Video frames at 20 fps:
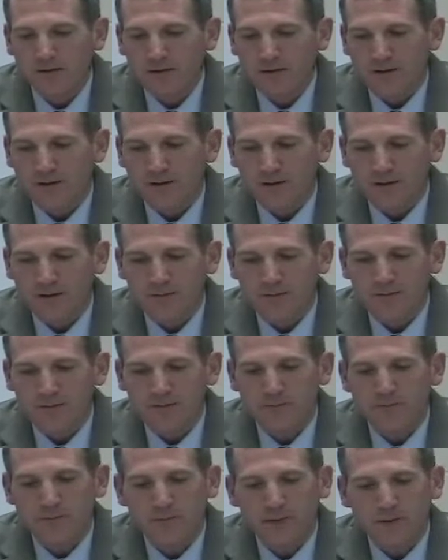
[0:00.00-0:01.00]
uh,
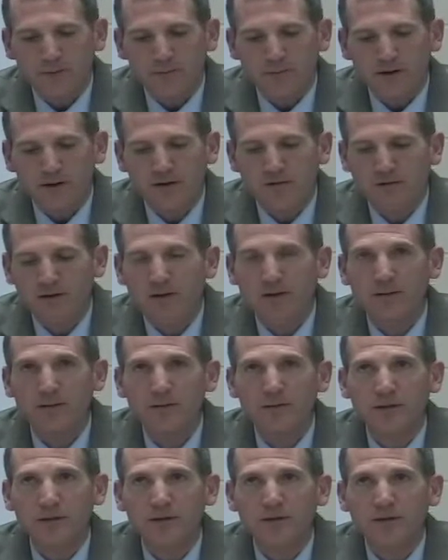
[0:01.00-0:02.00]
for that would be
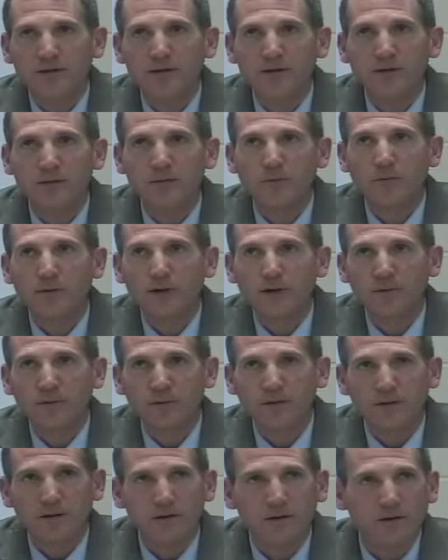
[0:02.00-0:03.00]
curriculum leadership, working
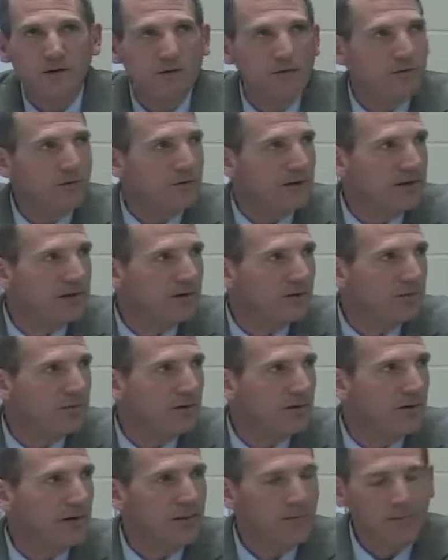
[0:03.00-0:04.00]
with the new teacher mentor
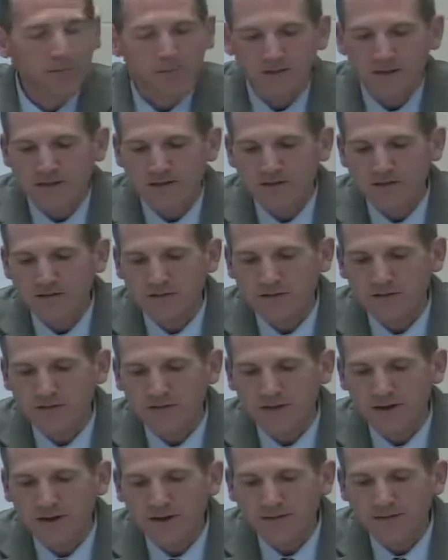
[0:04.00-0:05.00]
program, and managing the
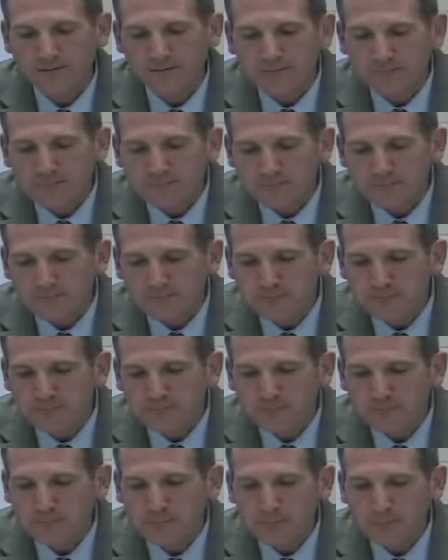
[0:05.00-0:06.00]
grants.
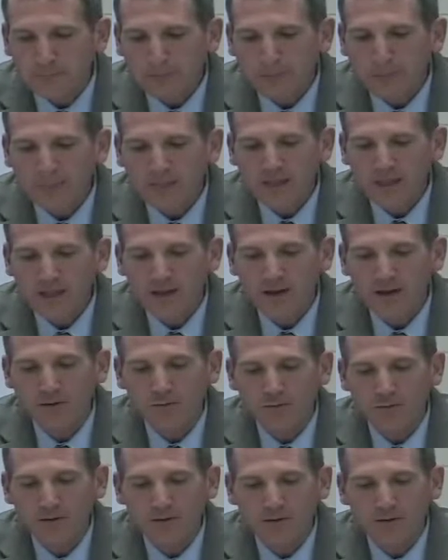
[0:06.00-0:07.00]
Uh,
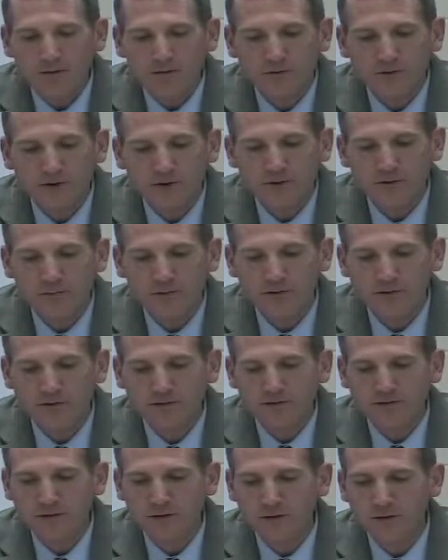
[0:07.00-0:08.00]
we talked about
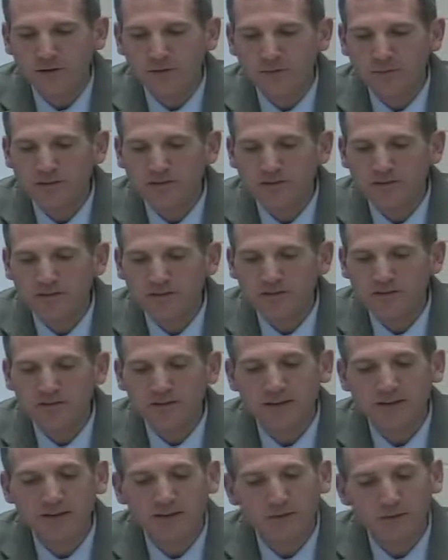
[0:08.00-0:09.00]
custodial positions,
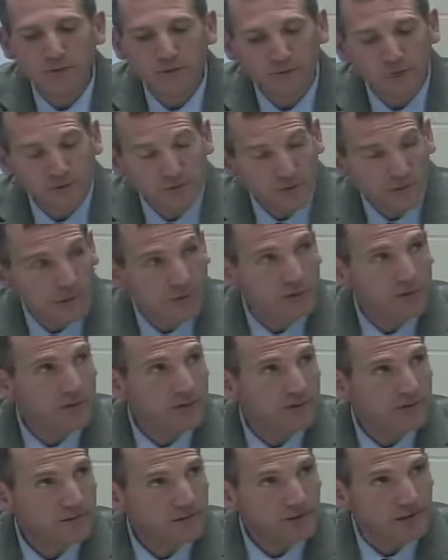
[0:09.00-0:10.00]
and this one too
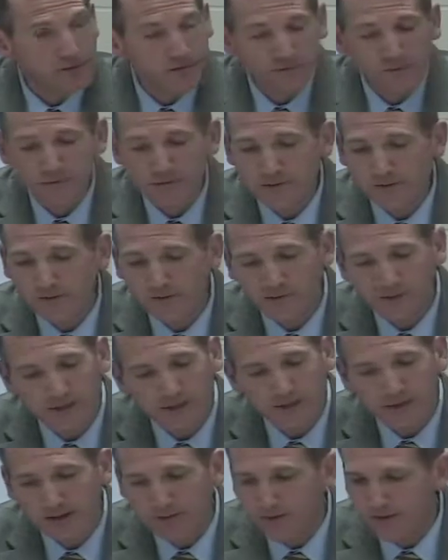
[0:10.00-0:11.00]
is controversial,
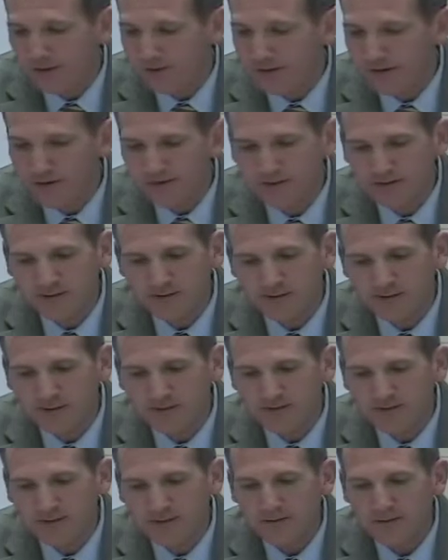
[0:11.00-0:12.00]
like everything on this
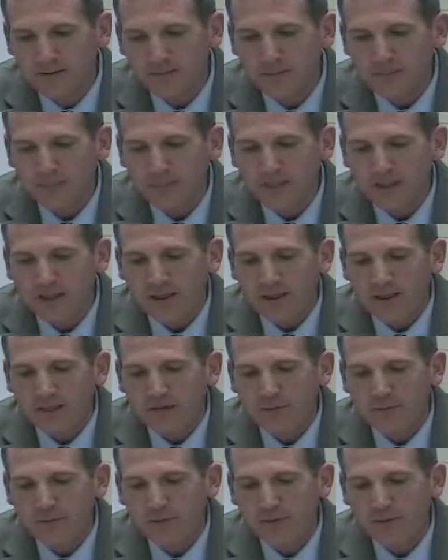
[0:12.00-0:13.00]
list.
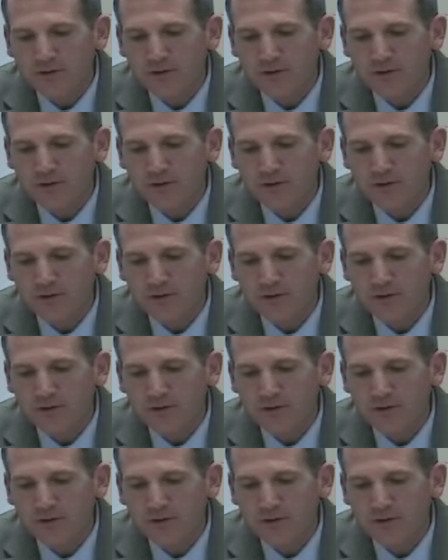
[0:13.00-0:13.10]
If we were to